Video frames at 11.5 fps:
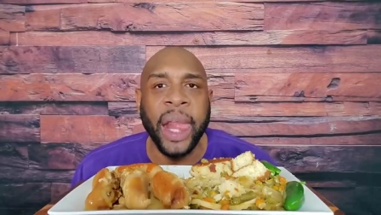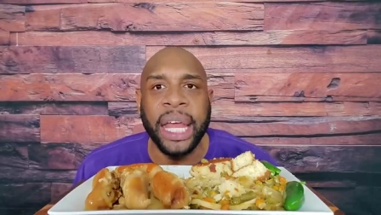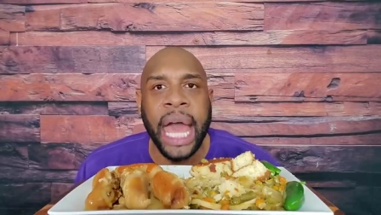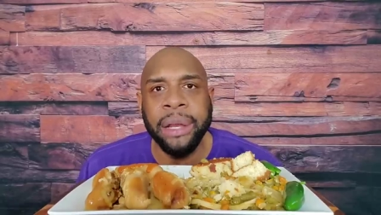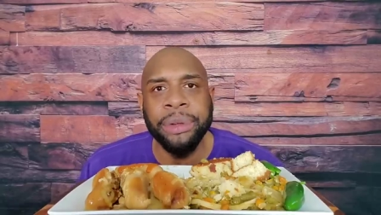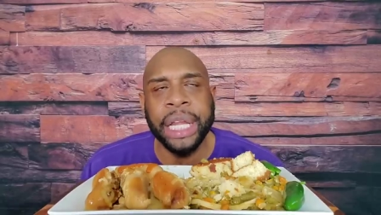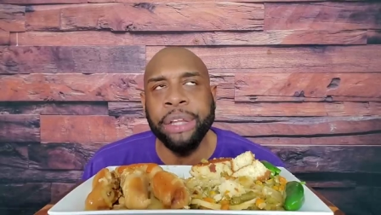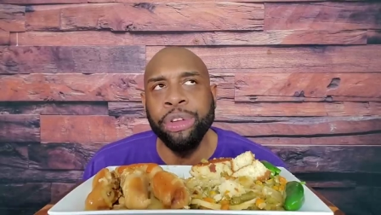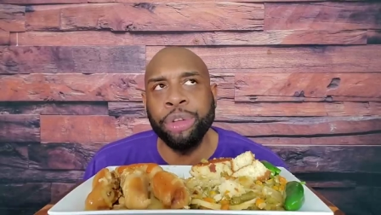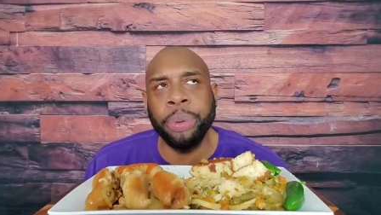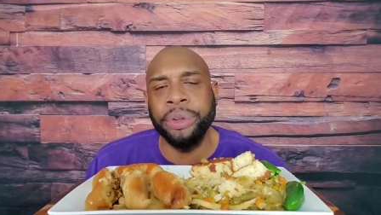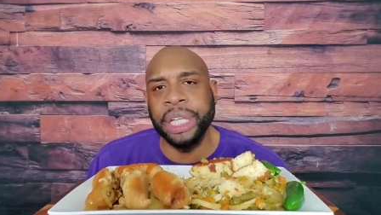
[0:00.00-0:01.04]
I don't think
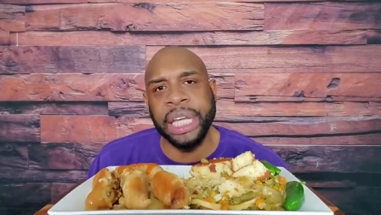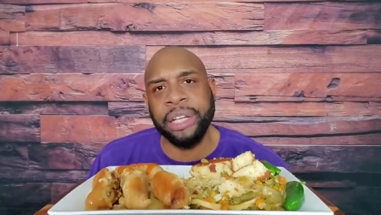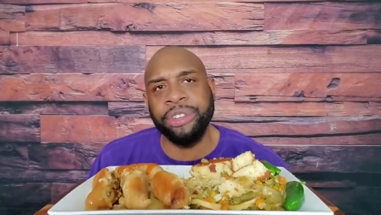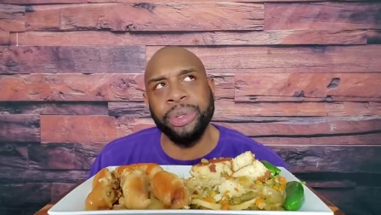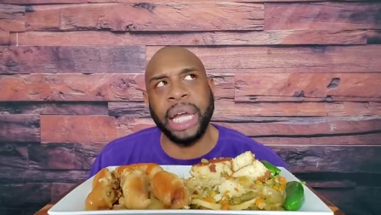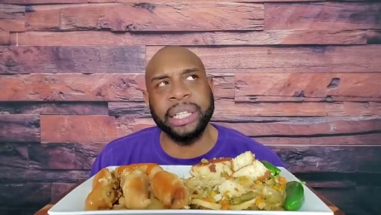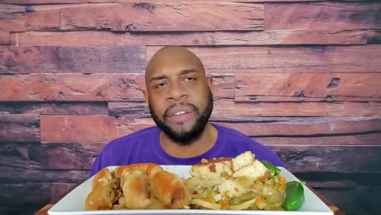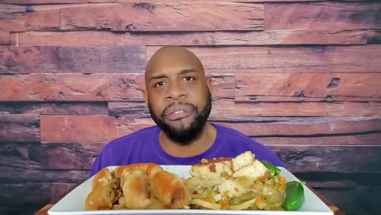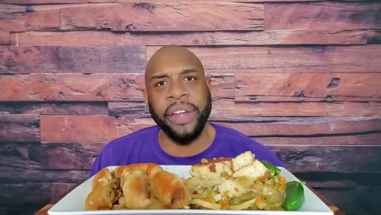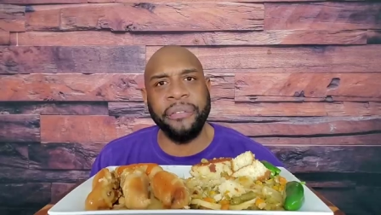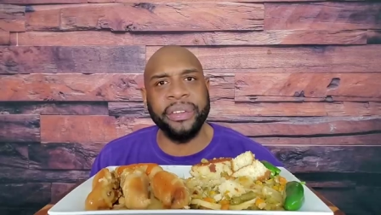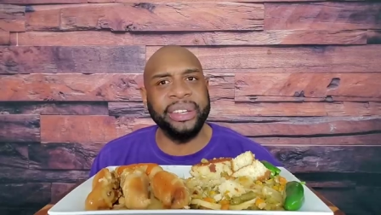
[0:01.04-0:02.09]
you're supposed to get to, like, the
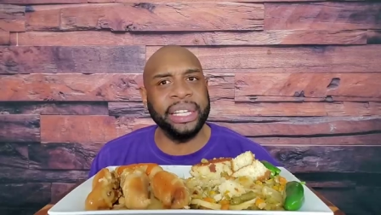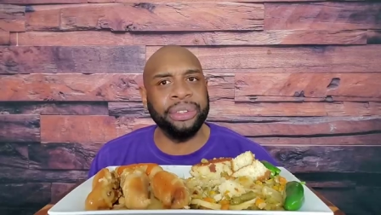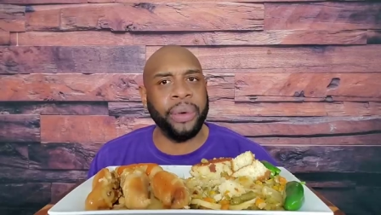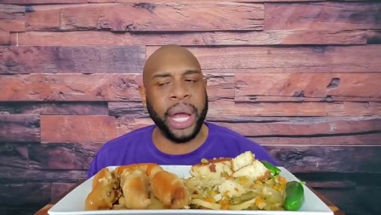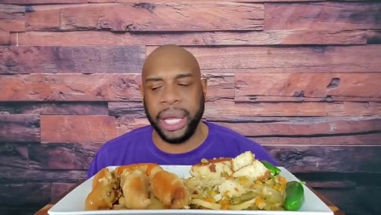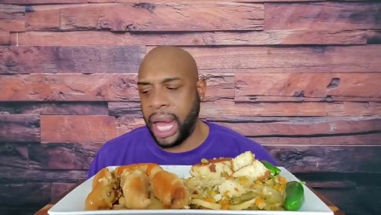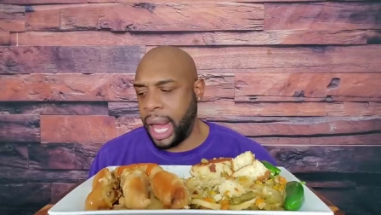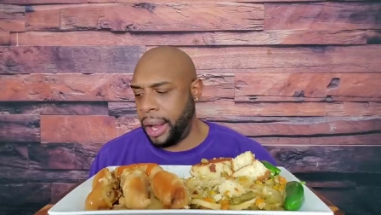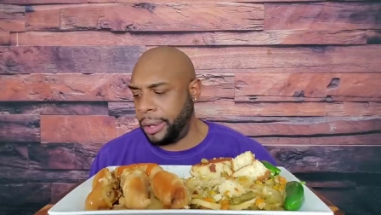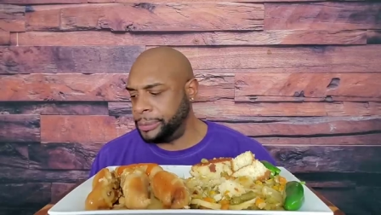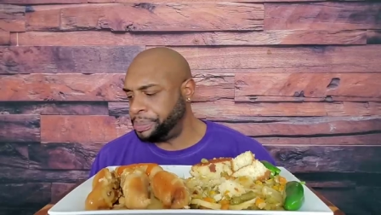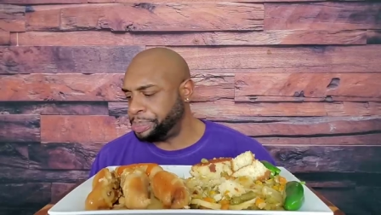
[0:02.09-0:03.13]
5th or 6th grade,
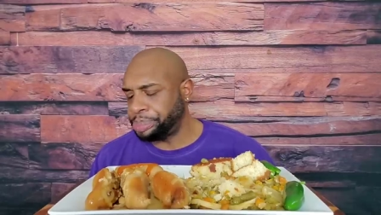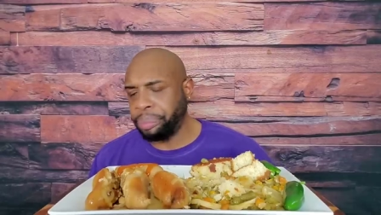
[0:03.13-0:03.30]
y'all.